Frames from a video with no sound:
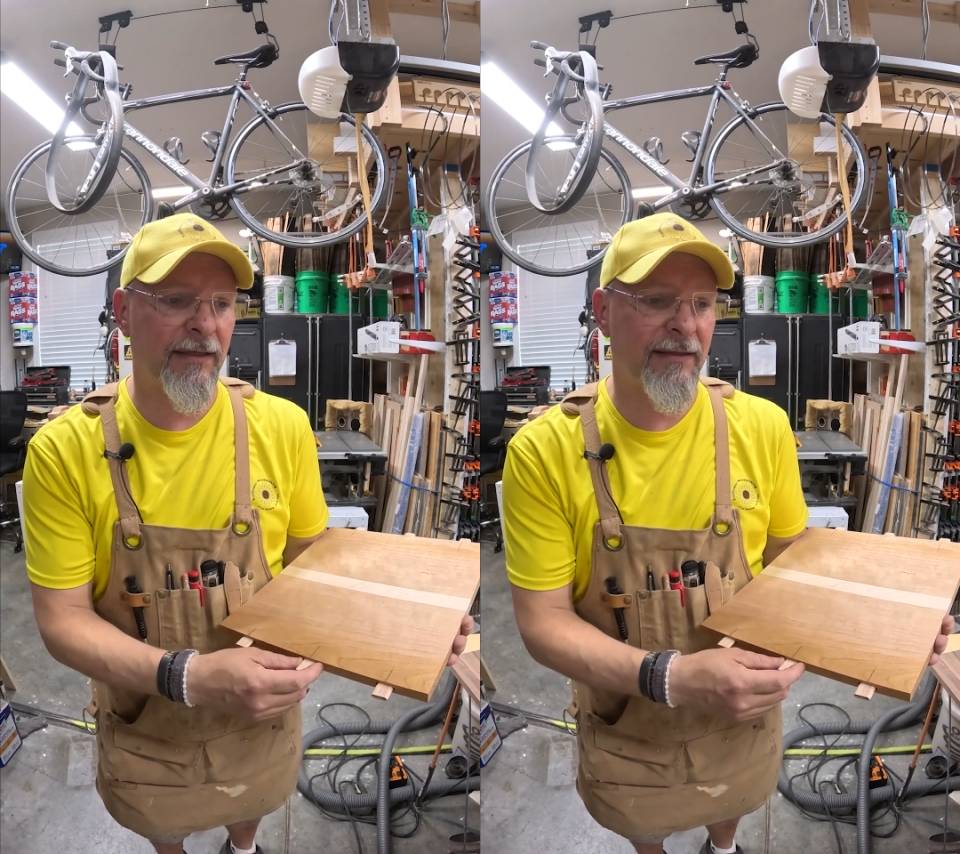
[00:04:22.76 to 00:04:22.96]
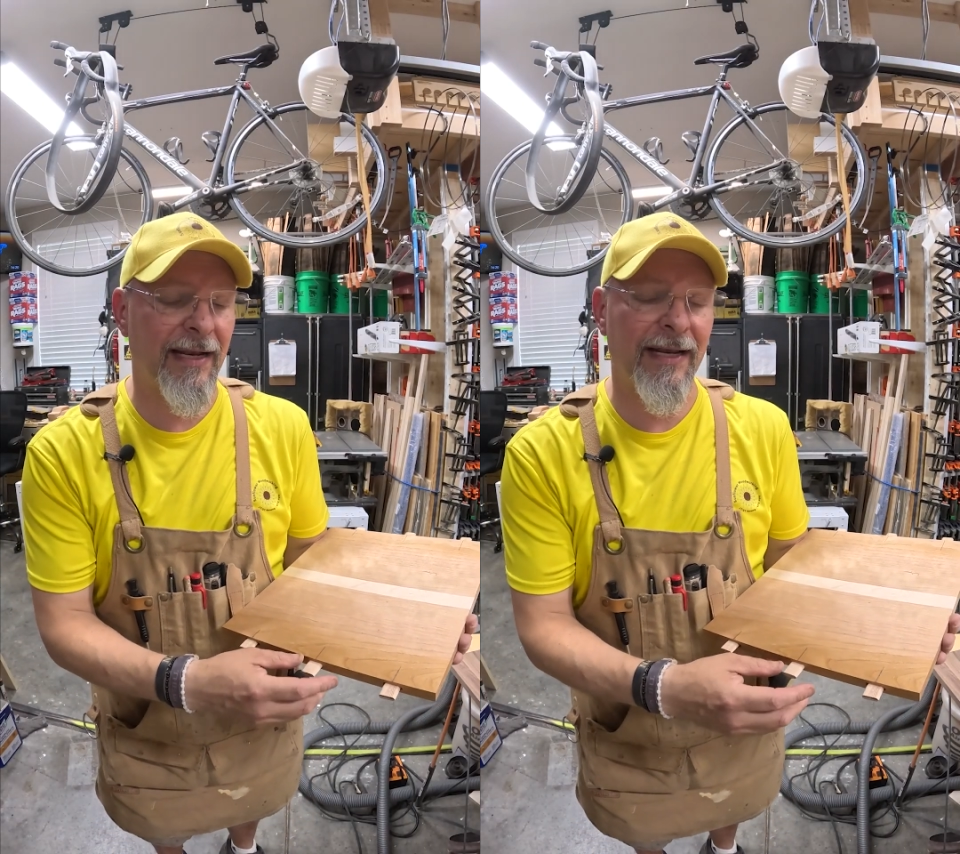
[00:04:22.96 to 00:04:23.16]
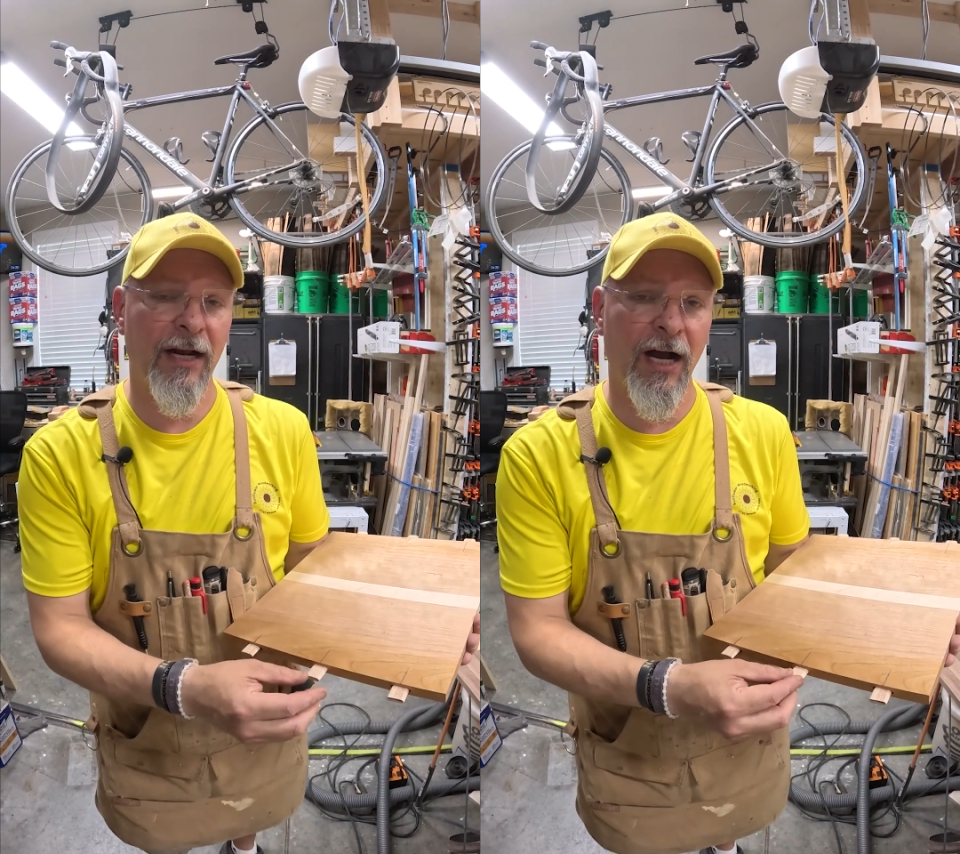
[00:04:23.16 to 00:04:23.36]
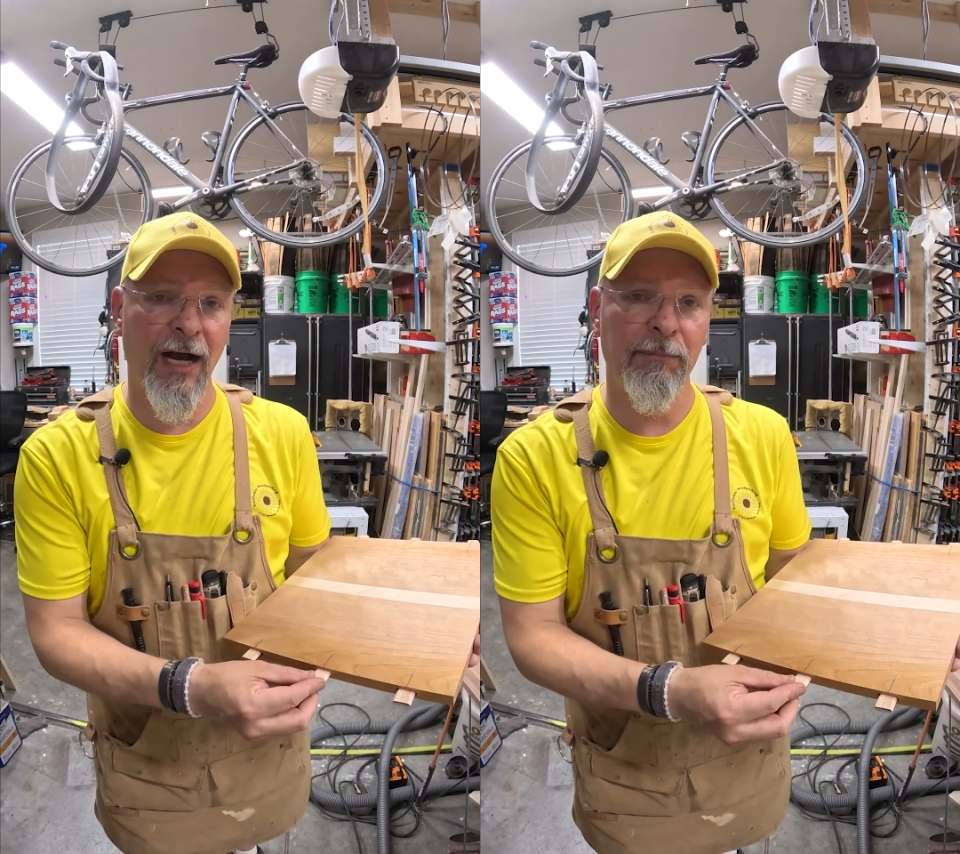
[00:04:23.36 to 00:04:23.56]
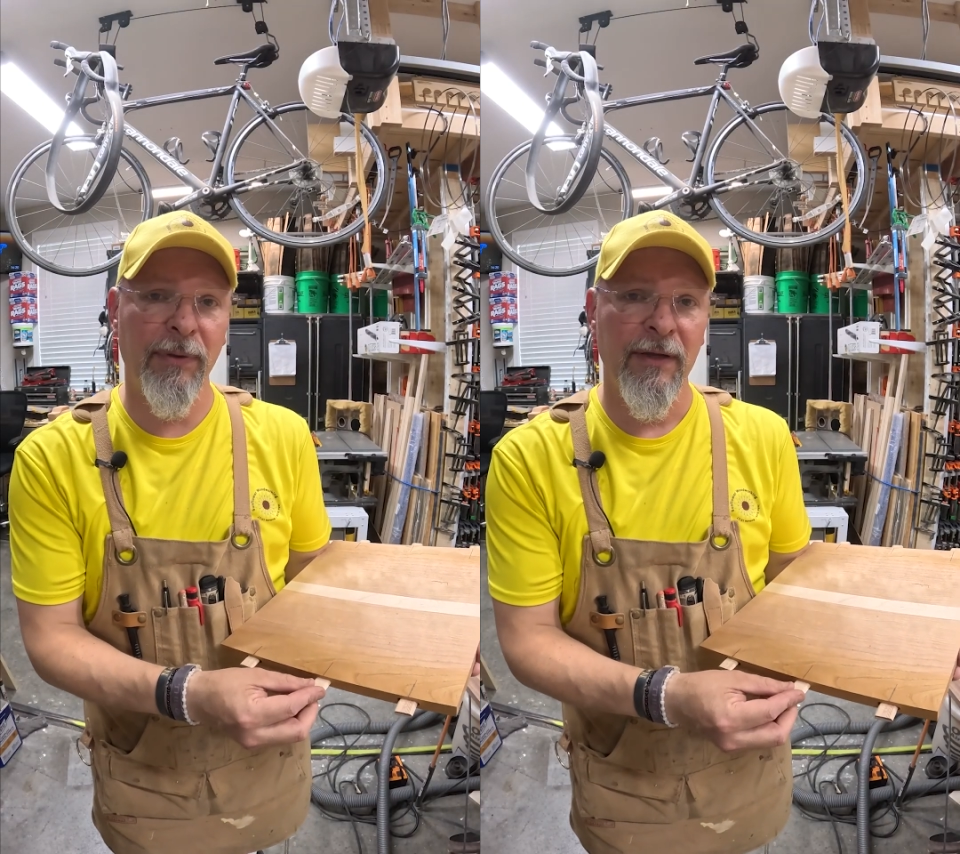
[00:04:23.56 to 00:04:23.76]
tenon
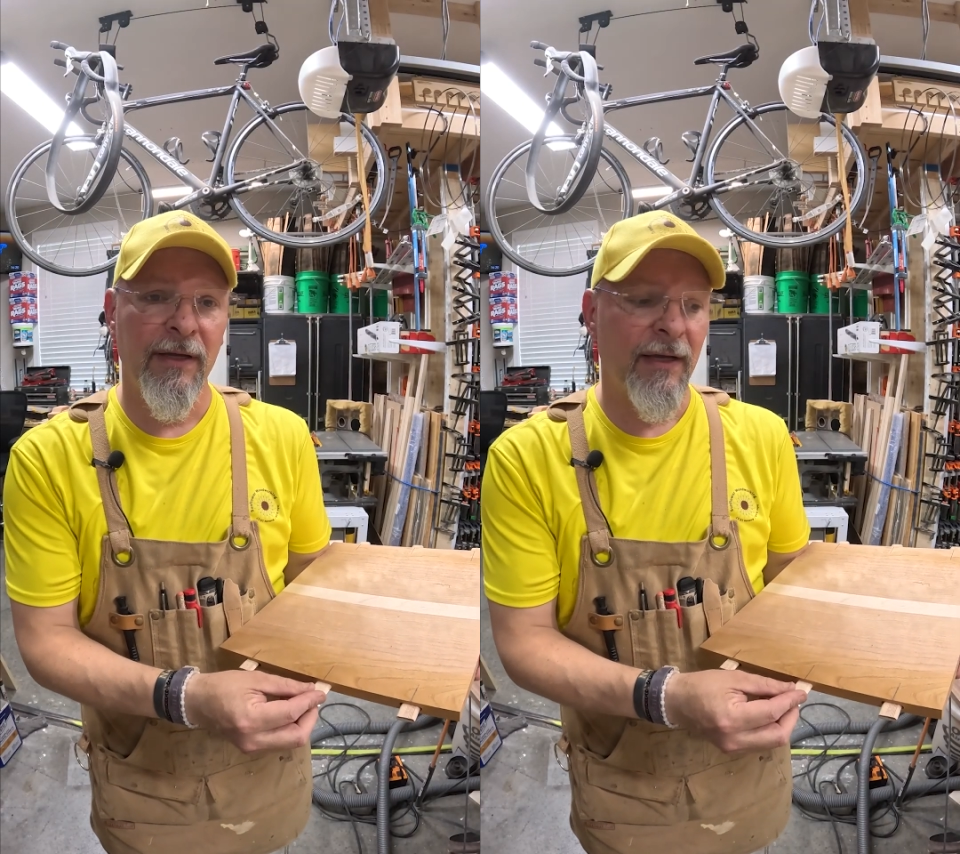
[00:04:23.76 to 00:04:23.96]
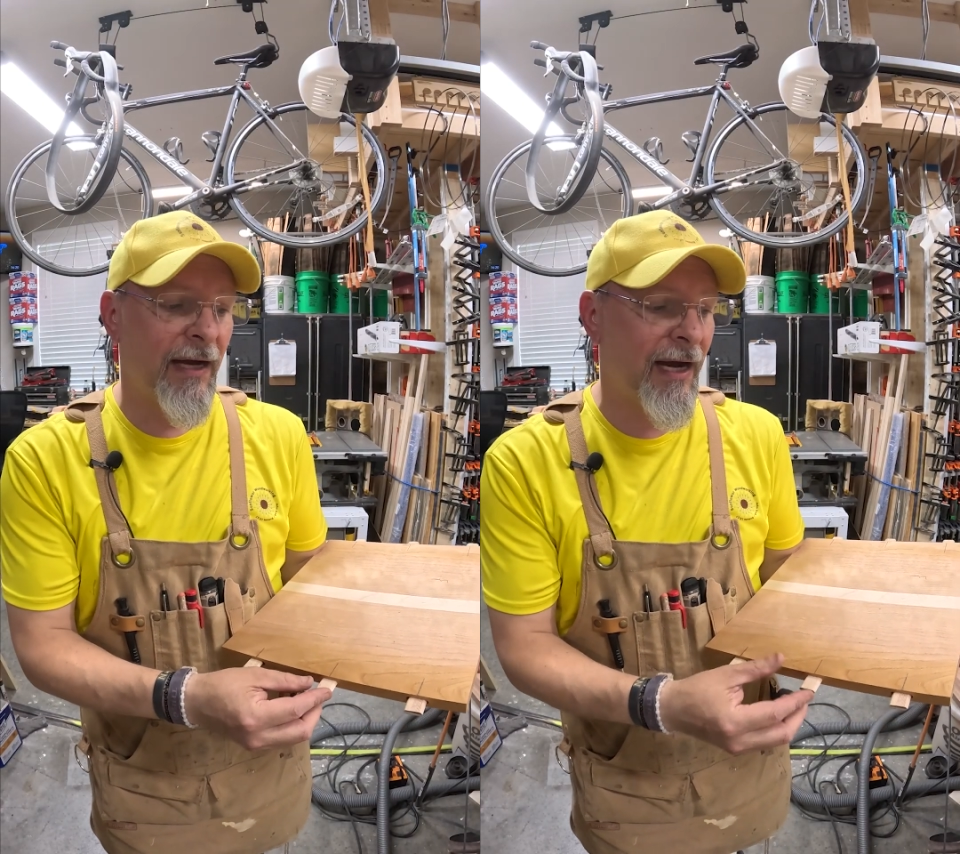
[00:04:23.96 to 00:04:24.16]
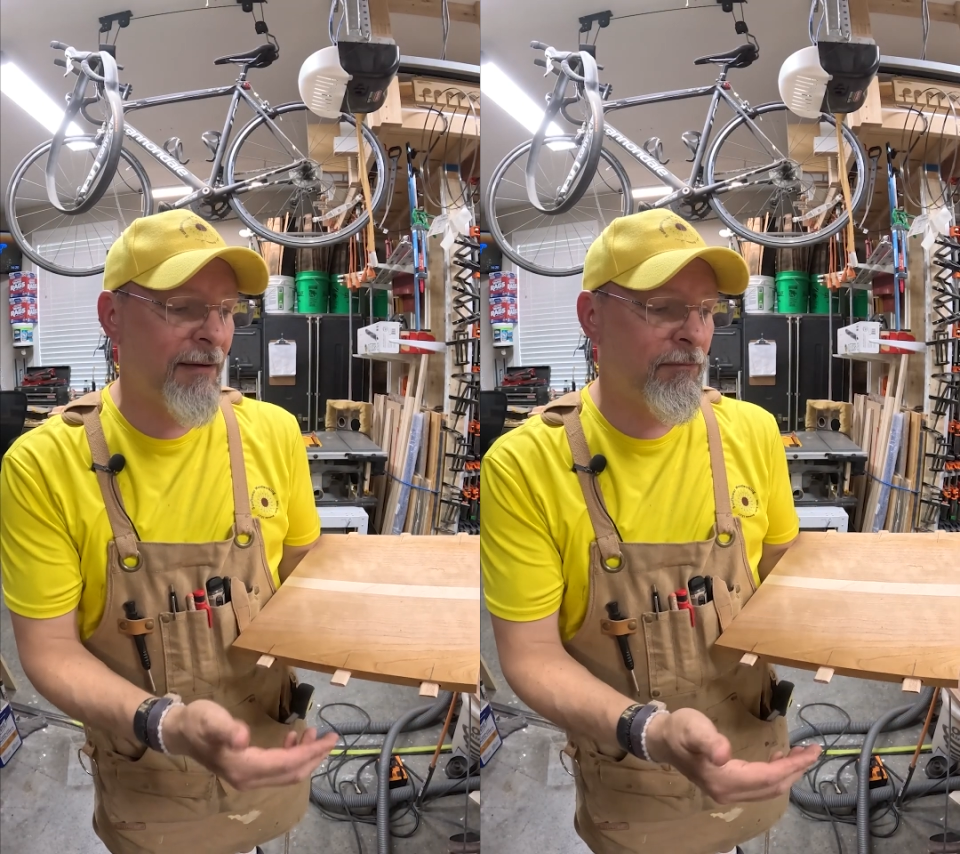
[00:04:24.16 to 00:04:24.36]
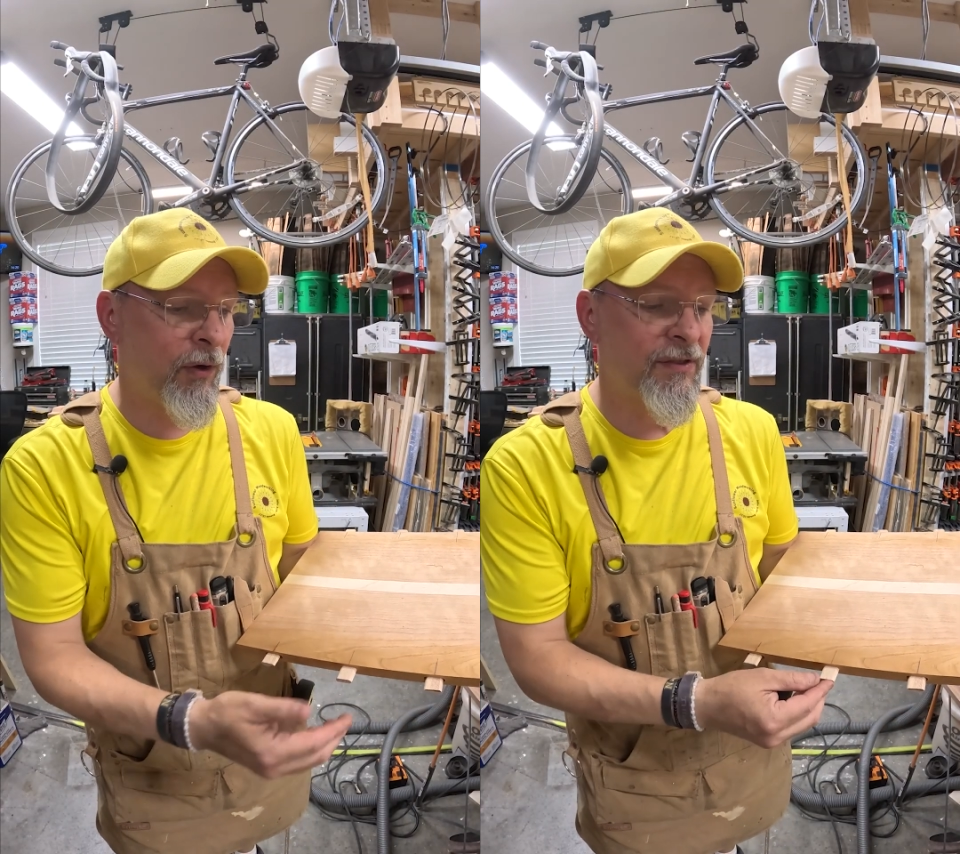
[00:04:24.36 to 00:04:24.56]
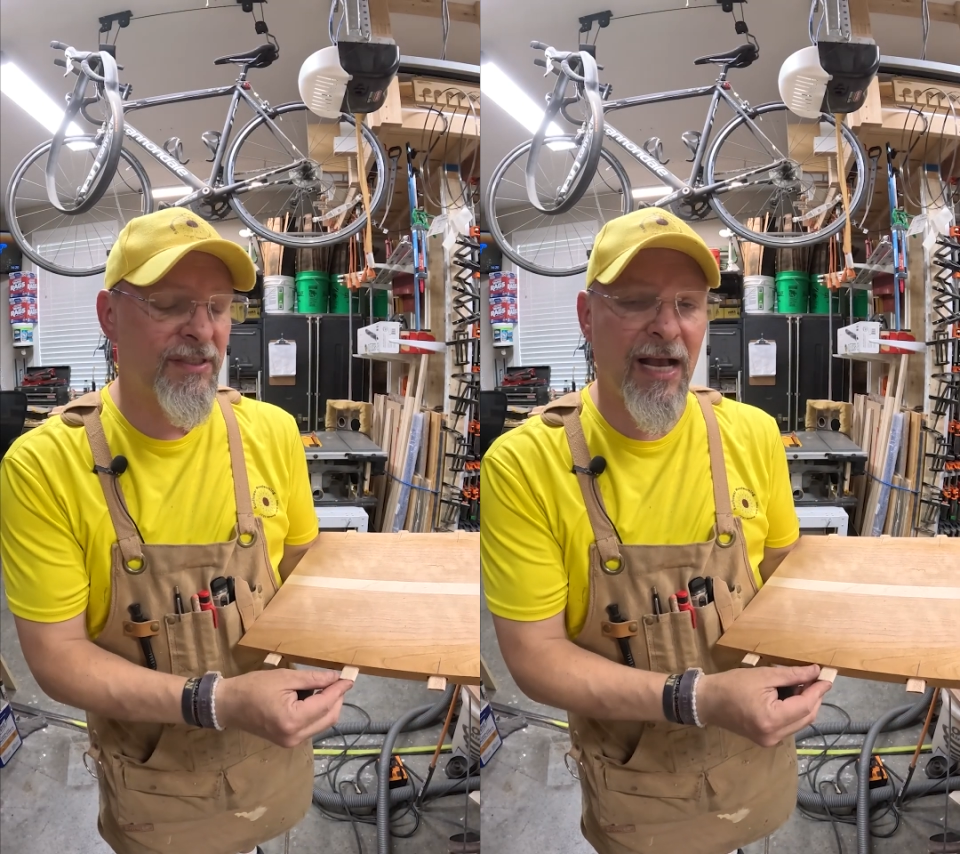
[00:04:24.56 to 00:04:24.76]
up on both